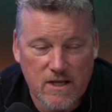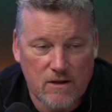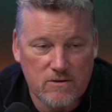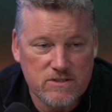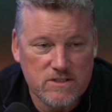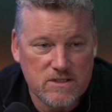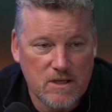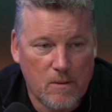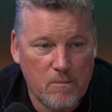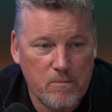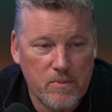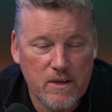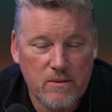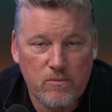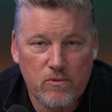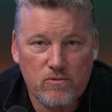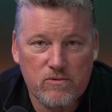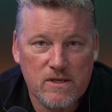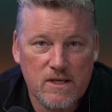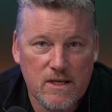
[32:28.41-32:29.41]
Some
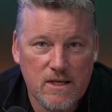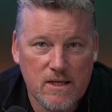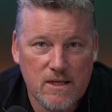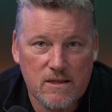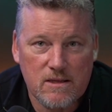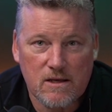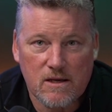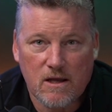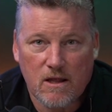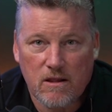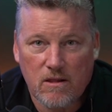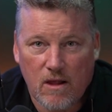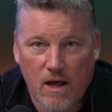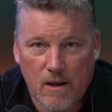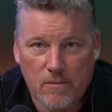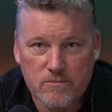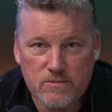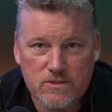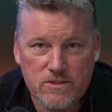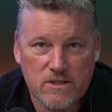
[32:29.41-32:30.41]
people need the
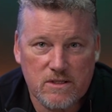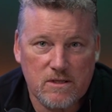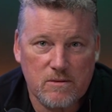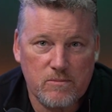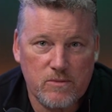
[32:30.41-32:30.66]
clubs and the